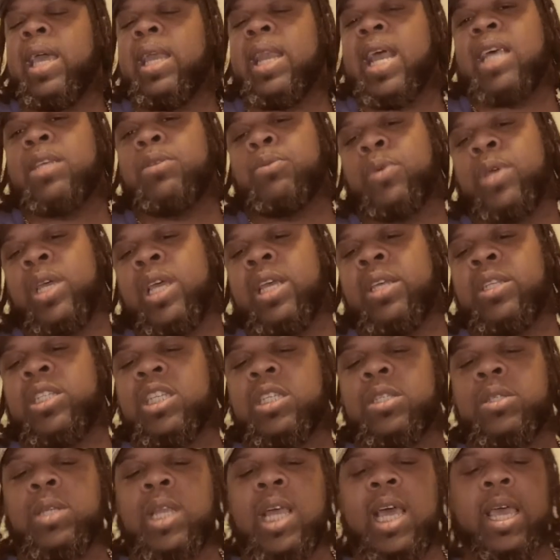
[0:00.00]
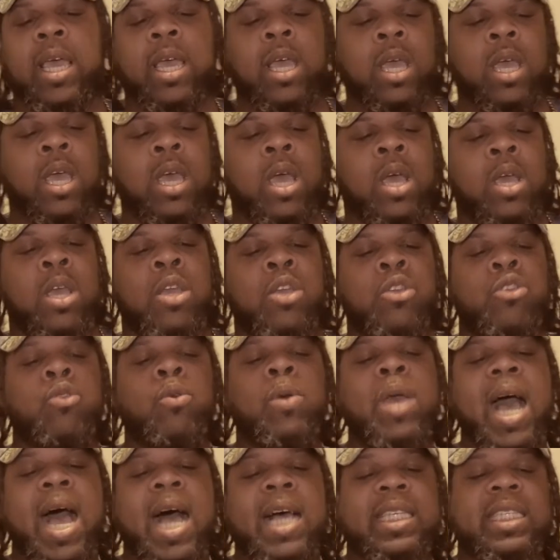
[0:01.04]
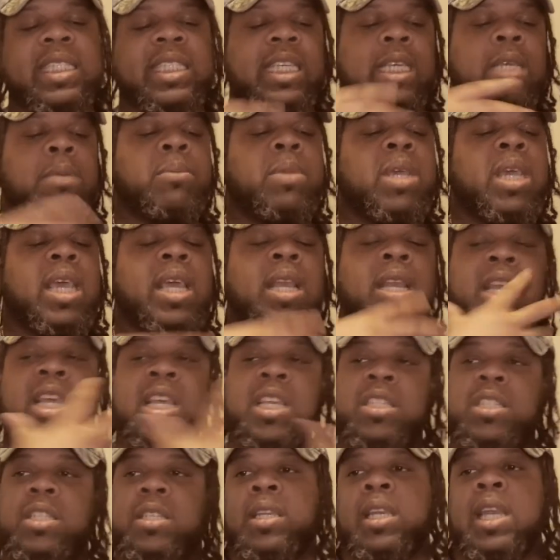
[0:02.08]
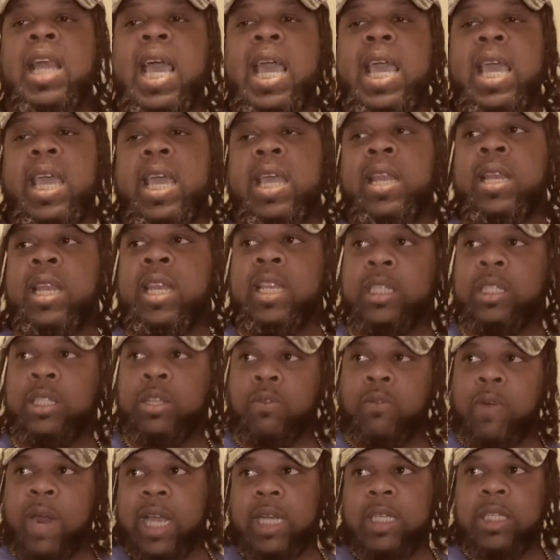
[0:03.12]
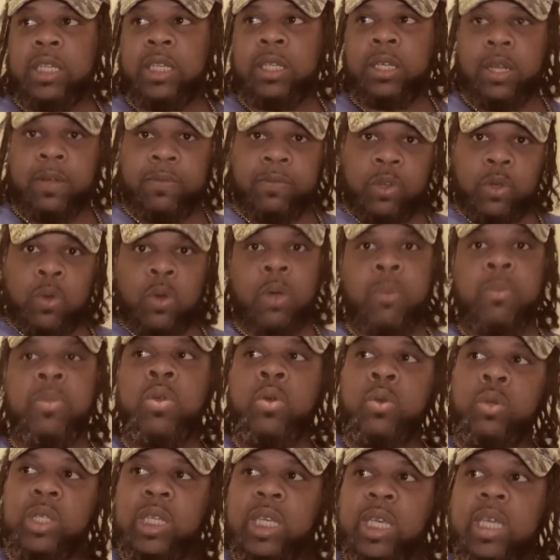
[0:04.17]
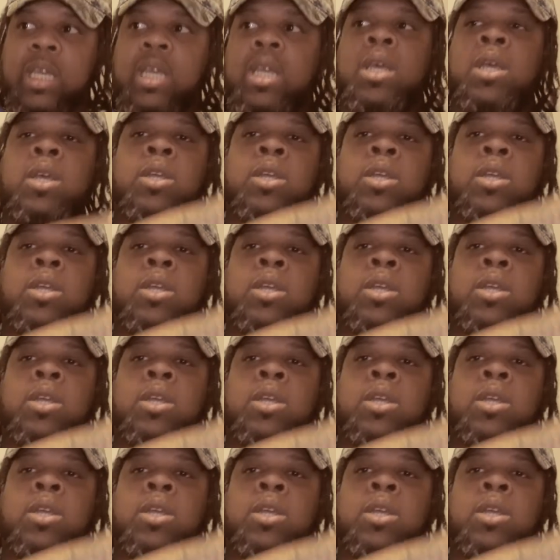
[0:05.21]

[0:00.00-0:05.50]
That's where it just like, you guys see me in this light, in this direction of doing music,